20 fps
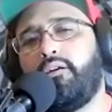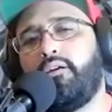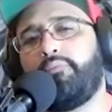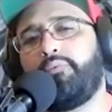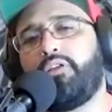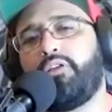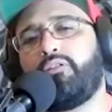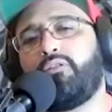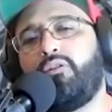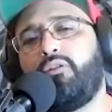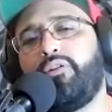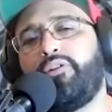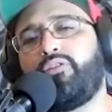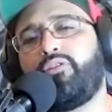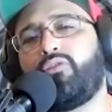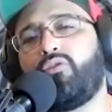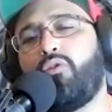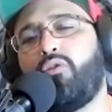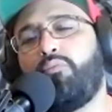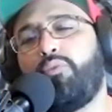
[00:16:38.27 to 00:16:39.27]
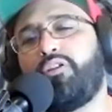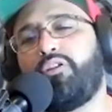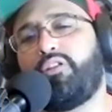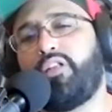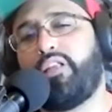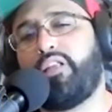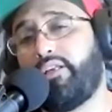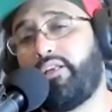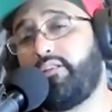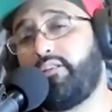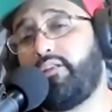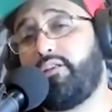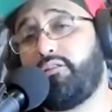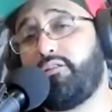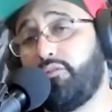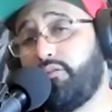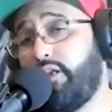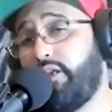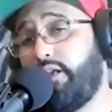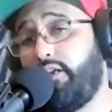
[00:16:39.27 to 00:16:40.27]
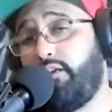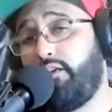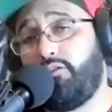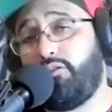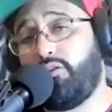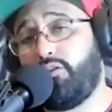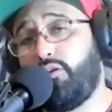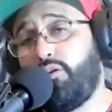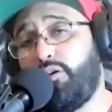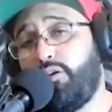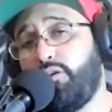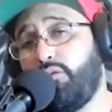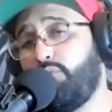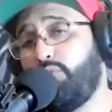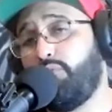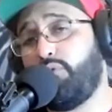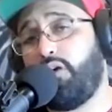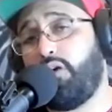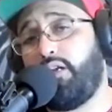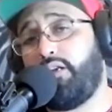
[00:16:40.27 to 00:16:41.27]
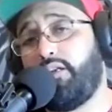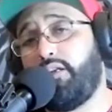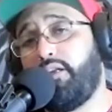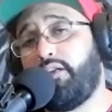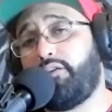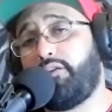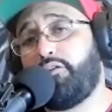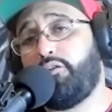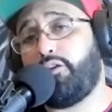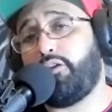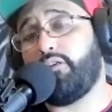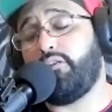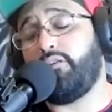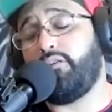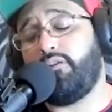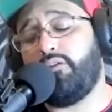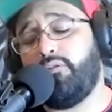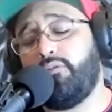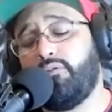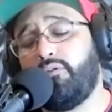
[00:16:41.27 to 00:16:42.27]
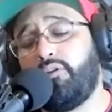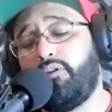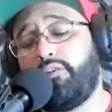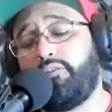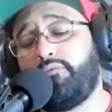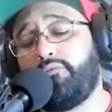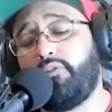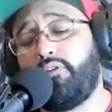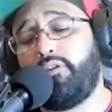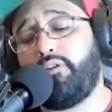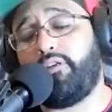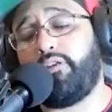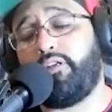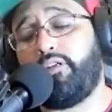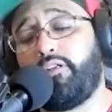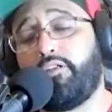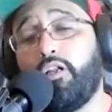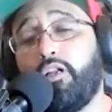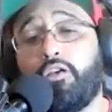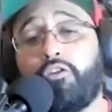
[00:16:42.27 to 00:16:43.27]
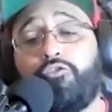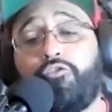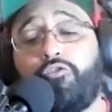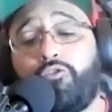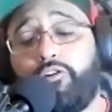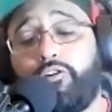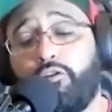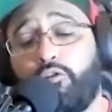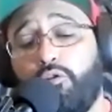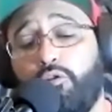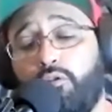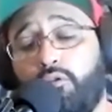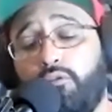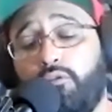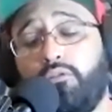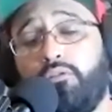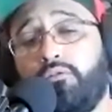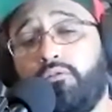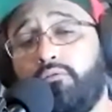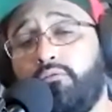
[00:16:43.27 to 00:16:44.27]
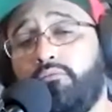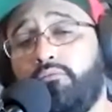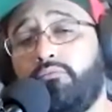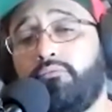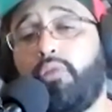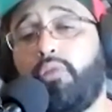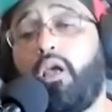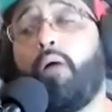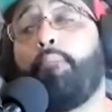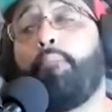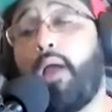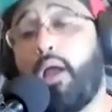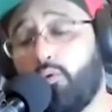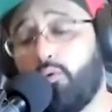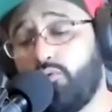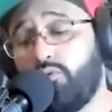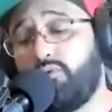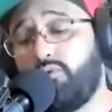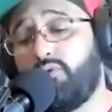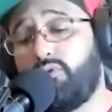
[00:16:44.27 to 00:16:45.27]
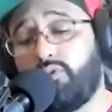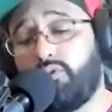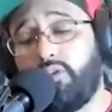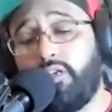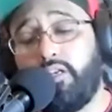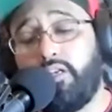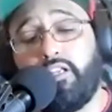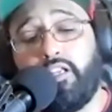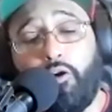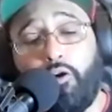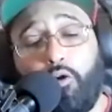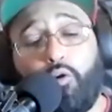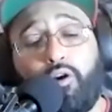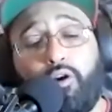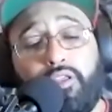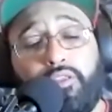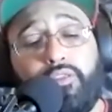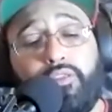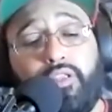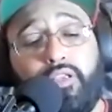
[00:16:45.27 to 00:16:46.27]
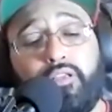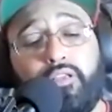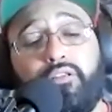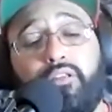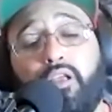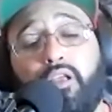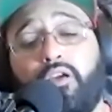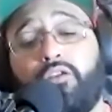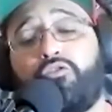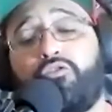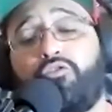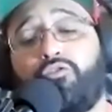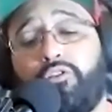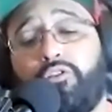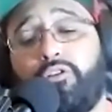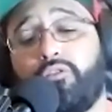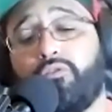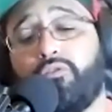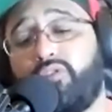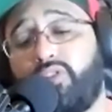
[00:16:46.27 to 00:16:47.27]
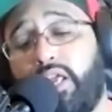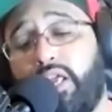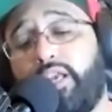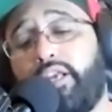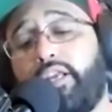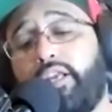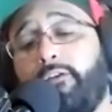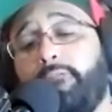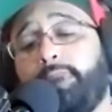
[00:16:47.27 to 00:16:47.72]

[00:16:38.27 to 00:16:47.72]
There's only so much they can teach you. They can show you what you can do in industrial amounts or in the industrial setting.